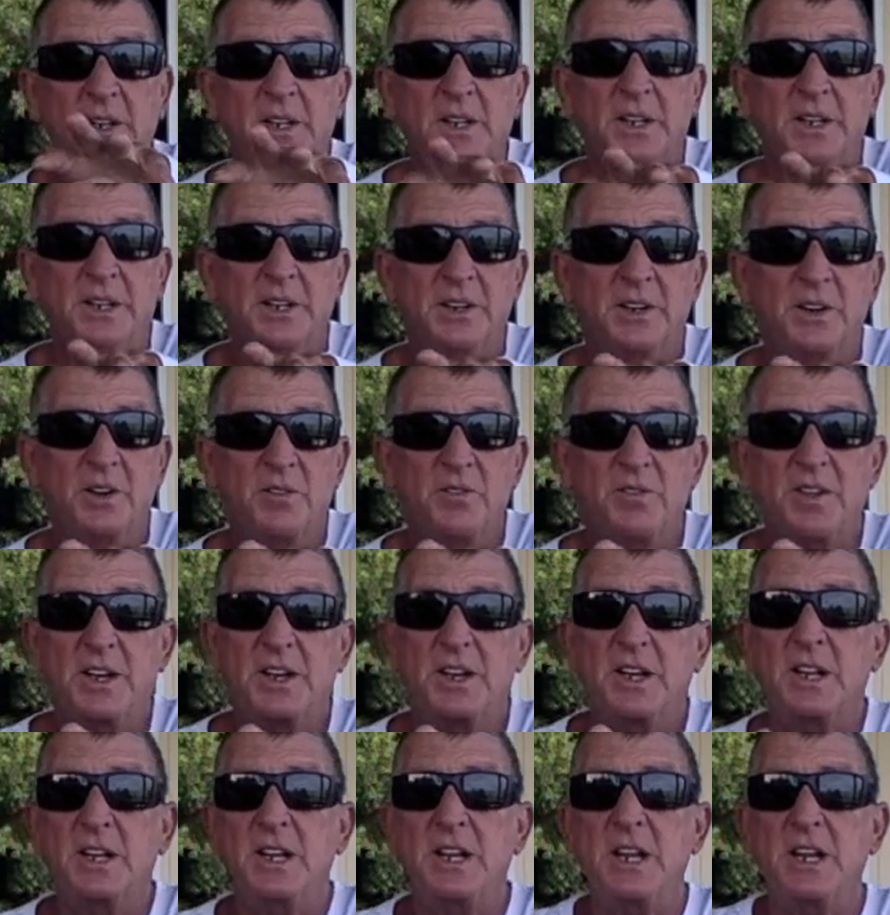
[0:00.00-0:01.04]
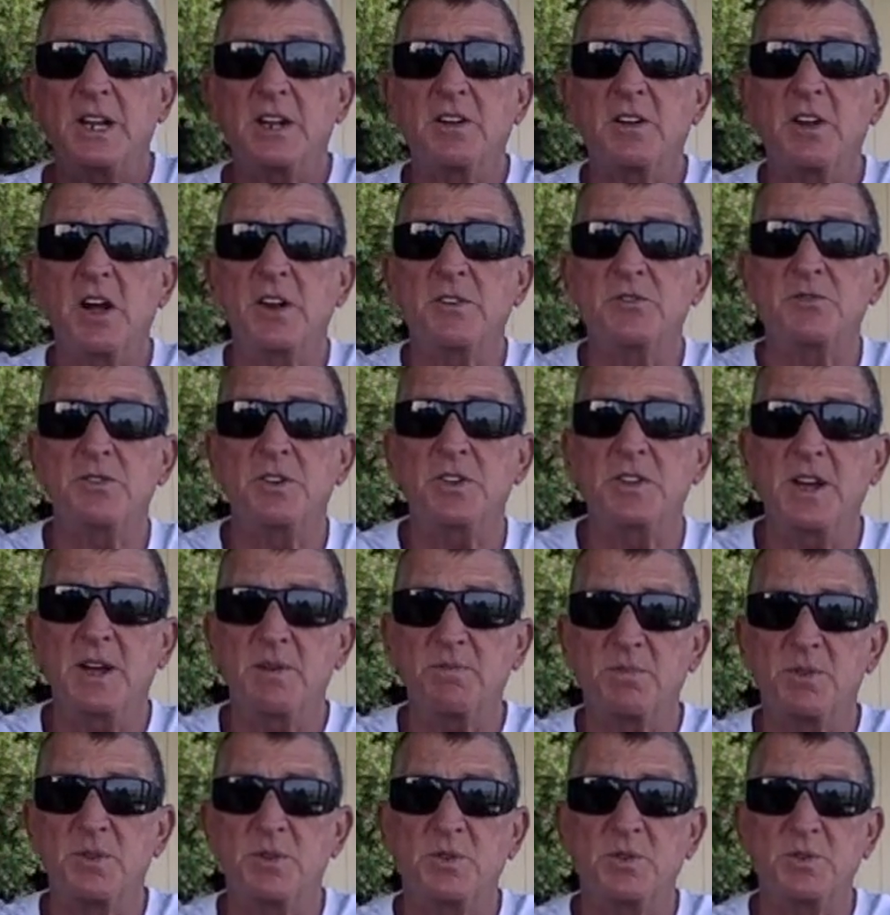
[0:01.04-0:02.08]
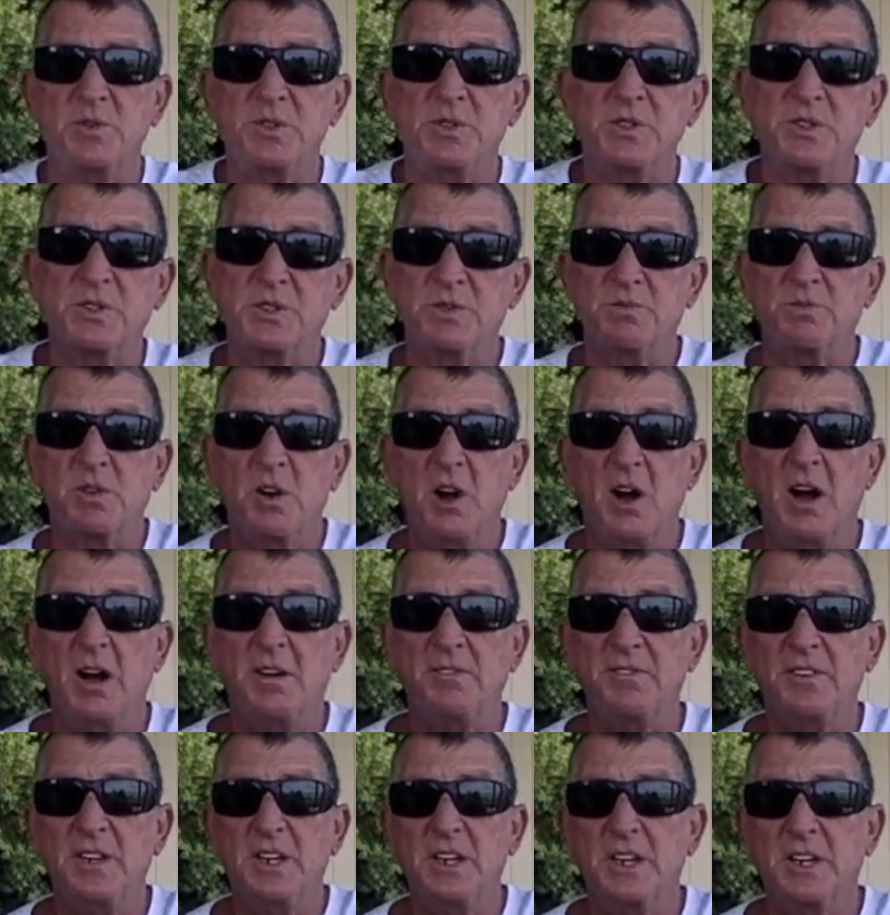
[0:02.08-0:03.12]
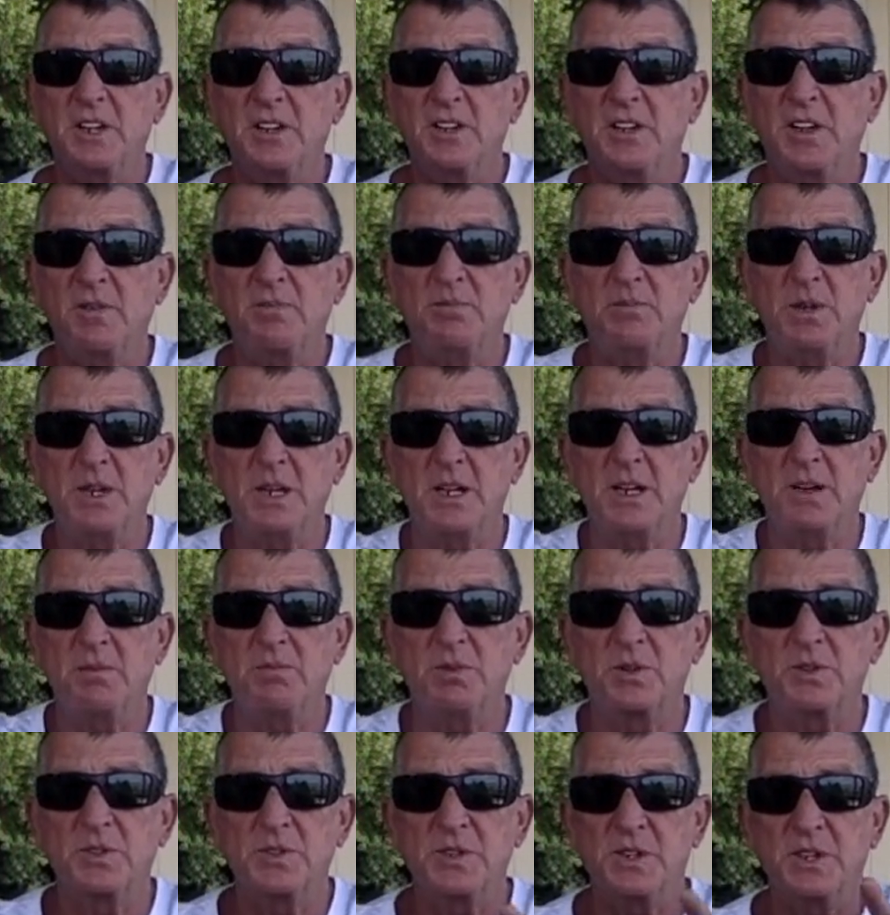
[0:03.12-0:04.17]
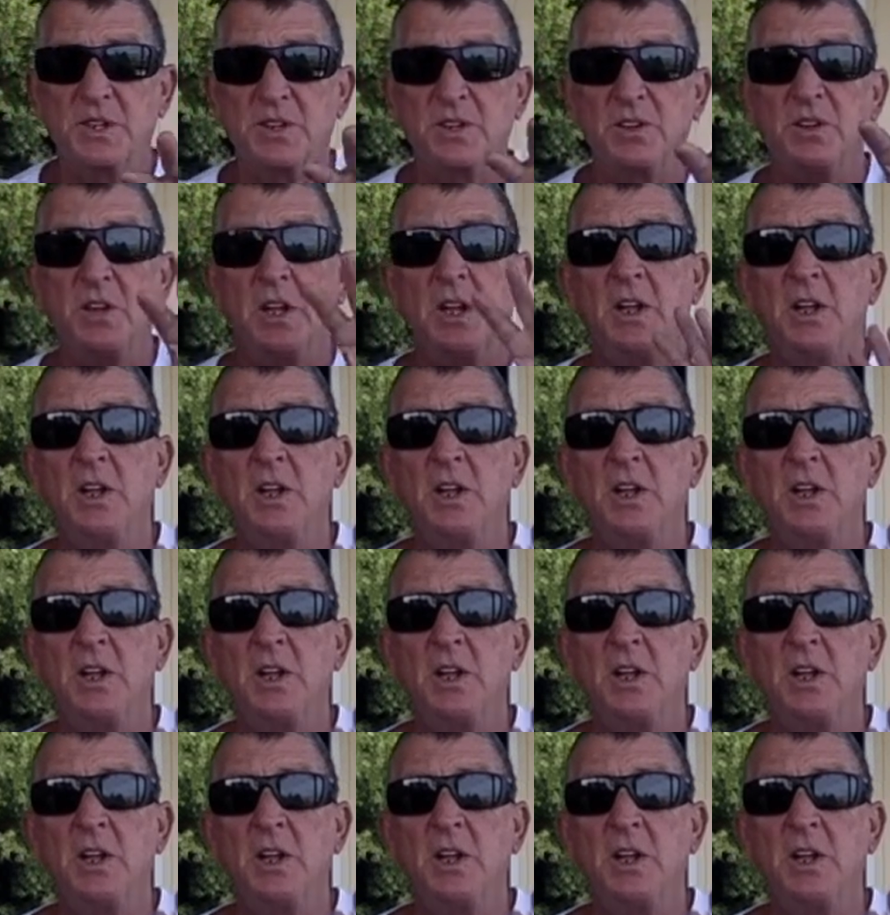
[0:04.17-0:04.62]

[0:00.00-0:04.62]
then any country that produces some coffee, Colombia, Brazil,